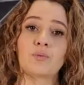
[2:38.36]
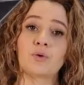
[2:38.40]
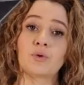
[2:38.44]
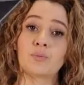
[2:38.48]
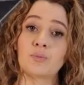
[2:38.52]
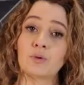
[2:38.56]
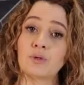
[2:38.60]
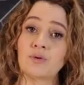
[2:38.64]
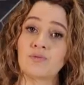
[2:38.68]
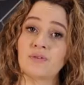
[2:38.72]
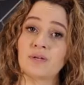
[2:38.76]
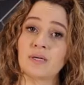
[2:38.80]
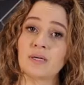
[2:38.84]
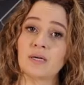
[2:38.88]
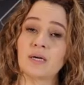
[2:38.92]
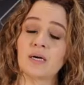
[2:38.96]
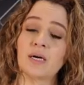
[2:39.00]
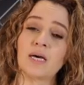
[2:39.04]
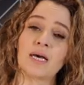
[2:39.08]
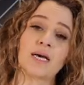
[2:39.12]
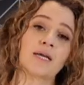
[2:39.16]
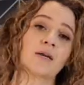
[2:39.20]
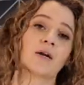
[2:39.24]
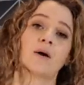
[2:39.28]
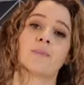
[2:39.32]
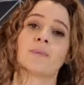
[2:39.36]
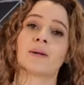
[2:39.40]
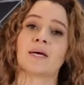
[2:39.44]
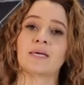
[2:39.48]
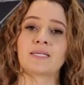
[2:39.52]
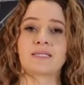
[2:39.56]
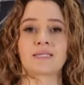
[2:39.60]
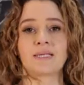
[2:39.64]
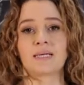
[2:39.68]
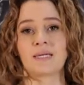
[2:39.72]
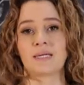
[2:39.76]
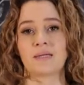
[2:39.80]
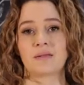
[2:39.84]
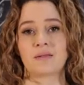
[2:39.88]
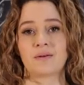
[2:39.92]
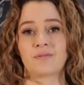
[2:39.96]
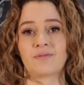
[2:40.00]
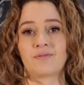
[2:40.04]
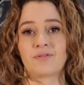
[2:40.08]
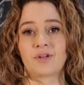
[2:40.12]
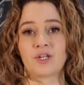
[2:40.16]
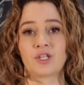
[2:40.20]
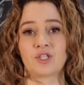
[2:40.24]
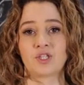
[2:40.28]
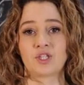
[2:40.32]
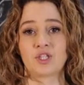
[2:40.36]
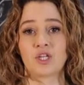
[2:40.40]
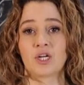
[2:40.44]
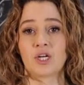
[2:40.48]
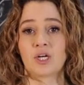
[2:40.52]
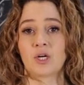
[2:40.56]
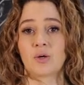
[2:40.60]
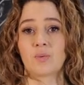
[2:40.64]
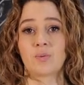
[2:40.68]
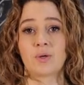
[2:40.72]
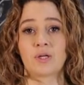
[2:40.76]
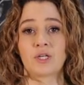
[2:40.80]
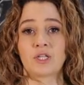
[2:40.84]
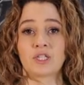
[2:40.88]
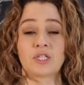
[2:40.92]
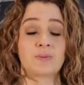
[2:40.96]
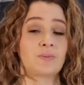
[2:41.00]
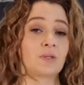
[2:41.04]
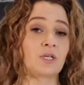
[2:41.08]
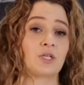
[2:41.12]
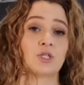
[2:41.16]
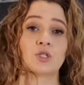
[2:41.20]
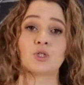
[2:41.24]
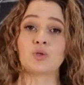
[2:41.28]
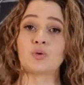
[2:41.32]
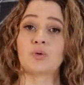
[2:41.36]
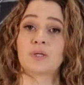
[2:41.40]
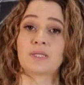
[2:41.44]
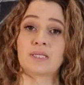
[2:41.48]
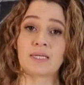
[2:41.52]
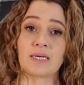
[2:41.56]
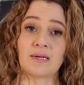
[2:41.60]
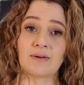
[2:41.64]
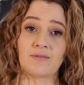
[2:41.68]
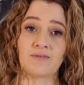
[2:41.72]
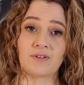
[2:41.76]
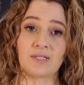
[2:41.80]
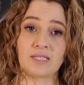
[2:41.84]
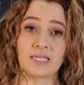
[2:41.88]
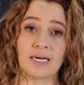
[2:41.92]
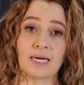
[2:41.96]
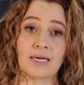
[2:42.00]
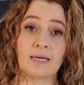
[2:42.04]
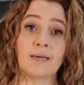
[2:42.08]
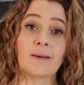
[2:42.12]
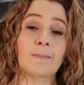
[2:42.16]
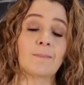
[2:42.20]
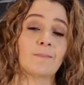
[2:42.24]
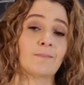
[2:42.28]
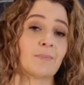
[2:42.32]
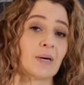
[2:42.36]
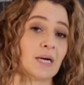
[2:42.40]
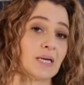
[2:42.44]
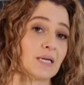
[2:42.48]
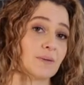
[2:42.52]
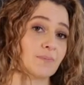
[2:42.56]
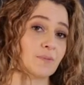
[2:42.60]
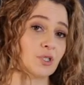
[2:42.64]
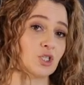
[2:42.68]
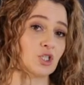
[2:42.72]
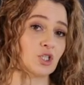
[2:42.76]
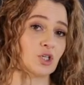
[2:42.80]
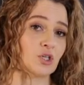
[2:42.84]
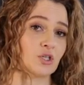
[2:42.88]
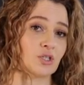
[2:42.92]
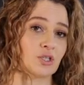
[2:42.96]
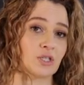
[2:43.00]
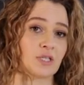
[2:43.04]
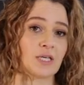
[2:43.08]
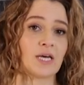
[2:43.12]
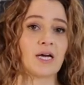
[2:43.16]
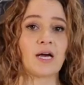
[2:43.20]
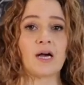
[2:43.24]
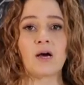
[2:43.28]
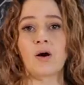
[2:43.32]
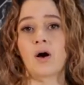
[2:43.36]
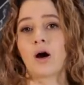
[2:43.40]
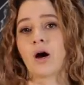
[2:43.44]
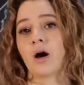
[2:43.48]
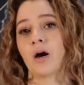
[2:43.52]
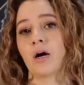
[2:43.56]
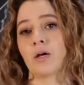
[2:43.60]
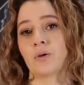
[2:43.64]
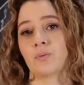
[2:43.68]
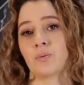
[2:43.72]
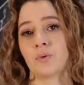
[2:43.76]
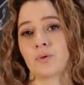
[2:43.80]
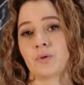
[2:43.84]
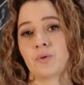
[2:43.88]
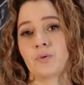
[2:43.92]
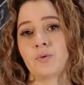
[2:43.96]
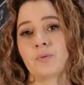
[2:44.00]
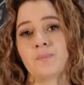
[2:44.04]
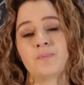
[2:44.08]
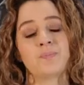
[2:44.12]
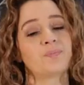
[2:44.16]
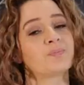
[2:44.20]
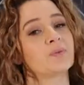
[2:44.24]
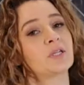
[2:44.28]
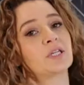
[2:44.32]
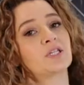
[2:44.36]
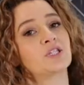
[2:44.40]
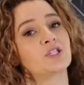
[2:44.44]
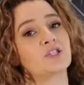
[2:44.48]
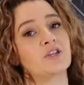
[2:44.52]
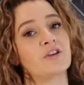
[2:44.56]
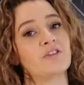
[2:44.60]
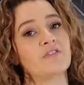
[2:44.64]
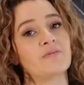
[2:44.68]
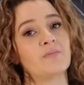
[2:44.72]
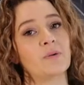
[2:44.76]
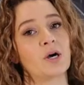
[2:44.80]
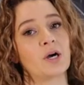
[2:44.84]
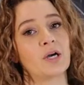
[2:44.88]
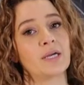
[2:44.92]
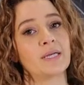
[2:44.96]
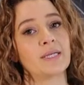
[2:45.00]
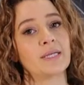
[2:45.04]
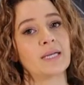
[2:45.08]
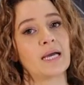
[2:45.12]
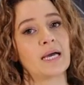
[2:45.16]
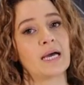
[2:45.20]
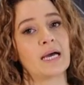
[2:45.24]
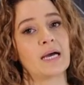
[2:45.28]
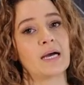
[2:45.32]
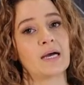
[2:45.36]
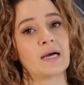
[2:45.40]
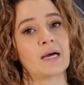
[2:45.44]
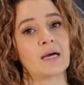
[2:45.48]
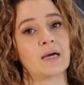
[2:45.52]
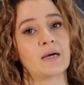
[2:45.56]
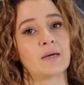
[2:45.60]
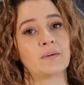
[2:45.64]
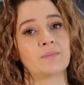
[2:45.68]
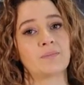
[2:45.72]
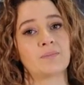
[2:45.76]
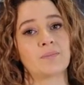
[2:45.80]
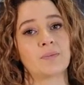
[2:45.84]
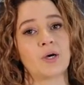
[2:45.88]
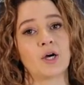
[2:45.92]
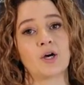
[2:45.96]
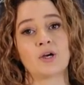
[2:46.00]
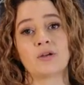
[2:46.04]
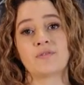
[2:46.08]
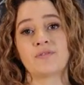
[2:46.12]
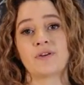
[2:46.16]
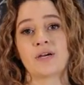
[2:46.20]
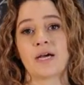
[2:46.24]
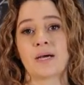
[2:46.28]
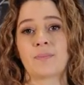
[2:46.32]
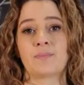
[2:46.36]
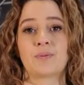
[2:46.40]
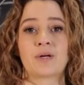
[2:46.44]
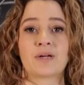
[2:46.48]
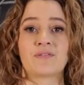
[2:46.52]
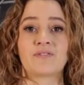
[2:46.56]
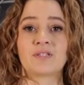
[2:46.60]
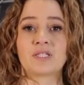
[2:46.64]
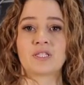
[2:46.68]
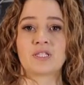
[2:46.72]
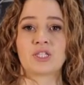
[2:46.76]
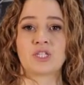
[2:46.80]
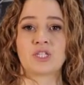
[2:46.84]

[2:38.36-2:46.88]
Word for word: remove it, and I place it in the fridge, ready to be enjoyed every day. But let me show you how I will serve mine um, over a breakfast